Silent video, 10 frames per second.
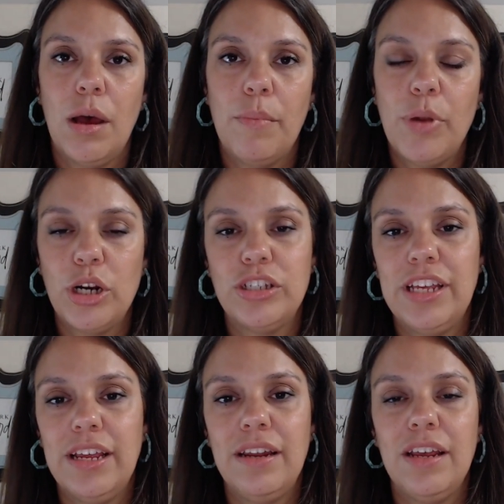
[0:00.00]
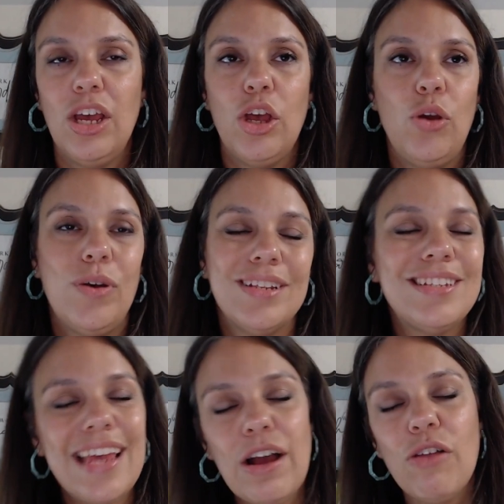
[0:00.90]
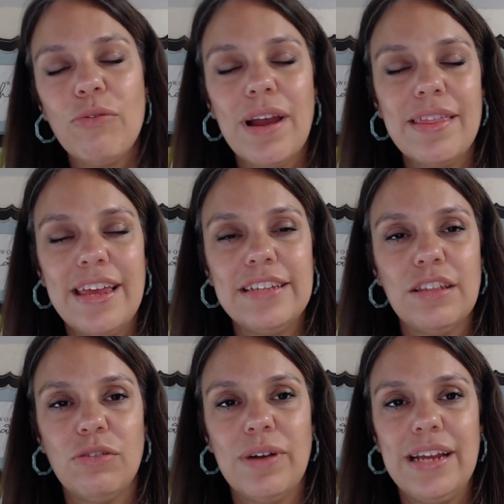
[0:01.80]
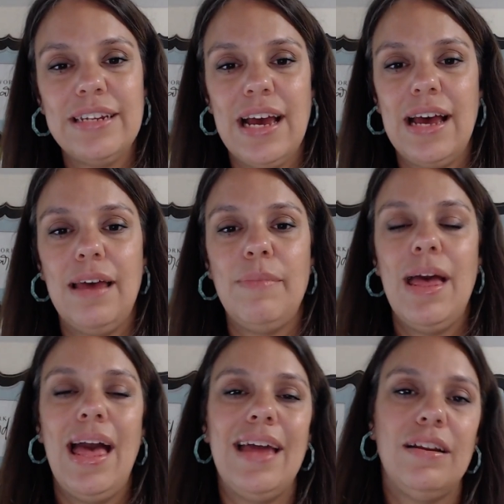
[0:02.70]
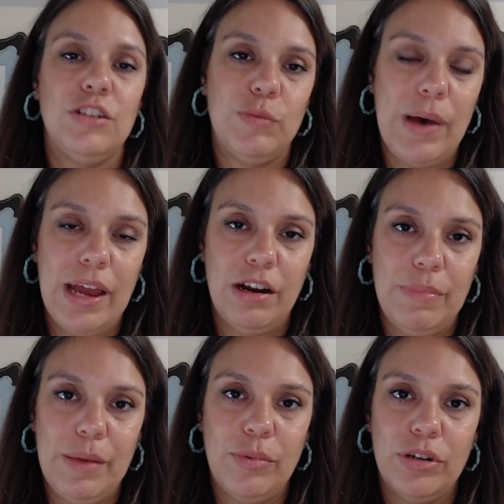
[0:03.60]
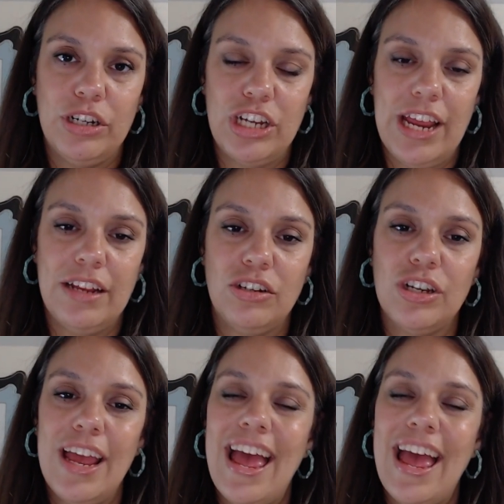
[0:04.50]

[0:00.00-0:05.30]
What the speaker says: person who can say all the right things at the right time and inspire people to change.